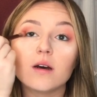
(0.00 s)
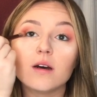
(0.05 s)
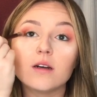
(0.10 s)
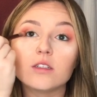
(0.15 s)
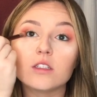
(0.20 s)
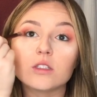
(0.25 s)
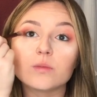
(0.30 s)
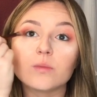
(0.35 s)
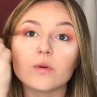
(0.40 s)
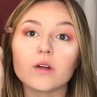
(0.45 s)
I
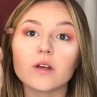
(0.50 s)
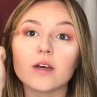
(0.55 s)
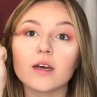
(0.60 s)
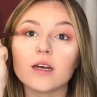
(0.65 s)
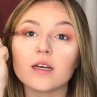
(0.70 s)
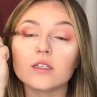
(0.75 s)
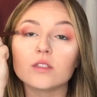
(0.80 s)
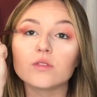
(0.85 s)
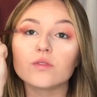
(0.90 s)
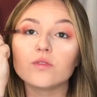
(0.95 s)
just put
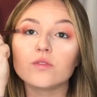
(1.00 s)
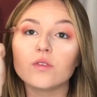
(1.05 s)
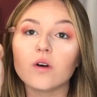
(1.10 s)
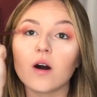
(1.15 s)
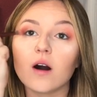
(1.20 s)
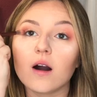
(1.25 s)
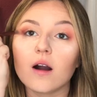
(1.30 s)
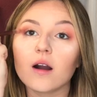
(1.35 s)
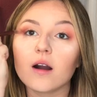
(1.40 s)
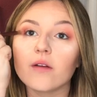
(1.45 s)
it as
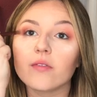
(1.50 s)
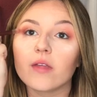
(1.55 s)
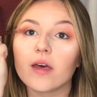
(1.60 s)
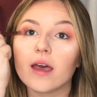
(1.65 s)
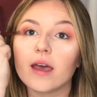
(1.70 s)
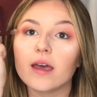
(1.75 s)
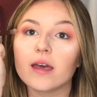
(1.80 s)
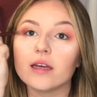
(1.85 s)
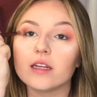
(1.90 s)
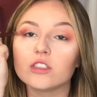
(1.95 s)
far on
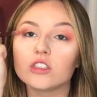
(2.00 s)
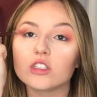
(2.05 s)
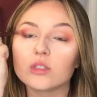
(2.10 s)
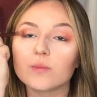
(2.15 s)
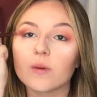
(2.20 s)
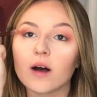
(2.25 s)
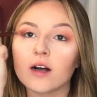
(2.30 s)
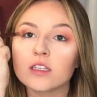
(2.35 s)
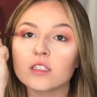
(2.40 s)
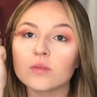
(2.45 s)
the edge as
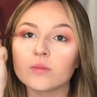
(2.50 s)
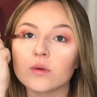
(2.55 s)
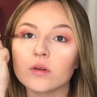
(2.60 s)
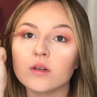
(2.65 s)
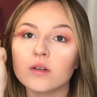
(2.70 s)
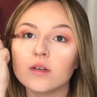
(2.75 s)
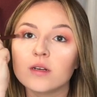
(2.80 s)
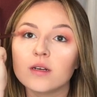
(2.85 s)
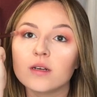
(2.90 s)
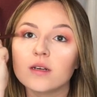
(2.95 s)

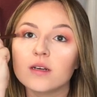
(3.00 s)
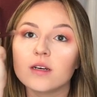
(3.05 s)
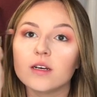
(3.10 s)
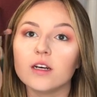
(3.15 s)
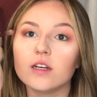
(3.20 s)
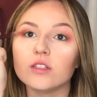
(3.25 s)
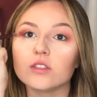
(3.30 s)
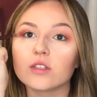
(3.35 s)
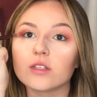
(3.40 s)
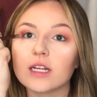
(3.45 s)
possible.
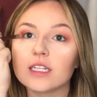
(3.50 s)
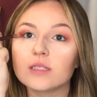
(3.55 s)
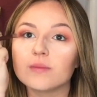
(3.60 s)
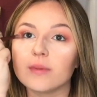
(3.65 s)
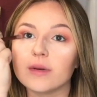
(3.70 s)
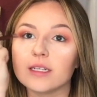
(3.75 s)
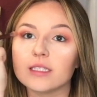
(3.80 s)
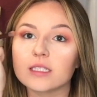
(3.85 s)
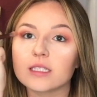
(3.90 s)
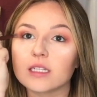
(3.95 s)
And so that's
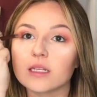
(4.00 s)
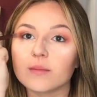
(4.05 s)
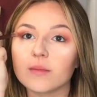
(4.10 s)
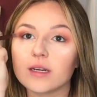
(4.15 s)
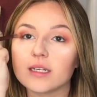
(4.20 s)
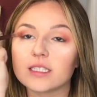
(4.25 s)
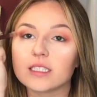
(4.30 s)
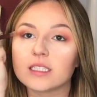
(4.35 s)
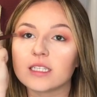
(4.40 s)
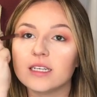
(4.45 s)
basically
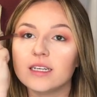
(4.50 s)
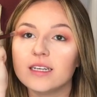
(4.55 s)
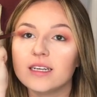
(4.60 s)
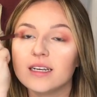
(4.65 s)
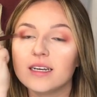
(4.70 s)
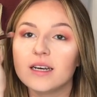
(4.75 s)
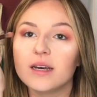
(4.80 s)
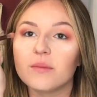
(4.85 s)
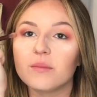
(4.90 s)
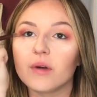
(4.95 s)

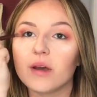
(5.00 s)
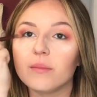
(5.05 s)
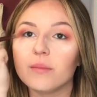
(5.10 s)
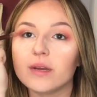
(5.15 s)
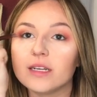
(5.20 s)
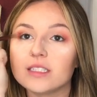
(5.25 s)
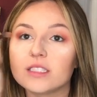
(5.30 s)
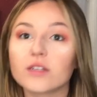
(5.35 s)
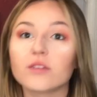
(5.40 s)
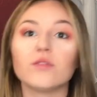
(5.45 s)
my
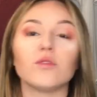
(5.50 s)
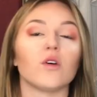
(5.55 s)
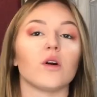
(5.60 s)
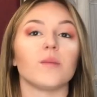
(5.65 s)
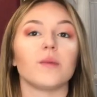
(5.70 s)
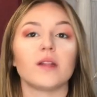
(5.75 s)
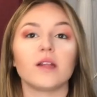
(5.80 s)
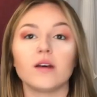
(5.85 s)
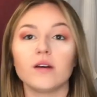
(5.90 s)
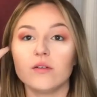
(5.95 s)
basic
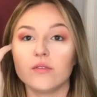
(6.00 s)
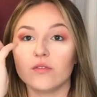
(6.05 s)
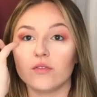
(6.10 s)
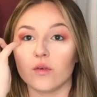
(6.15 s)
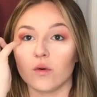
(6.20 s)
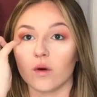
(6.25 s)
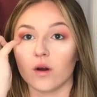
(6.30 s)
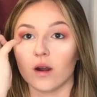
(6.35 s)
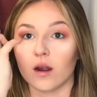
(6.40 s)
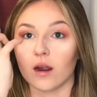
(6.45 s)
formula
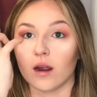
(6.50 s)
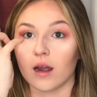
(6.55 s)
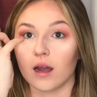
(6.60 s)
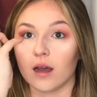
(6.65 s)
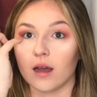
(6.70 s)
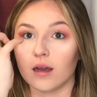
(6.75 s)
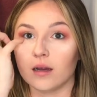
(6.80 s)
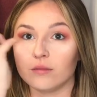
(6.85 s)
for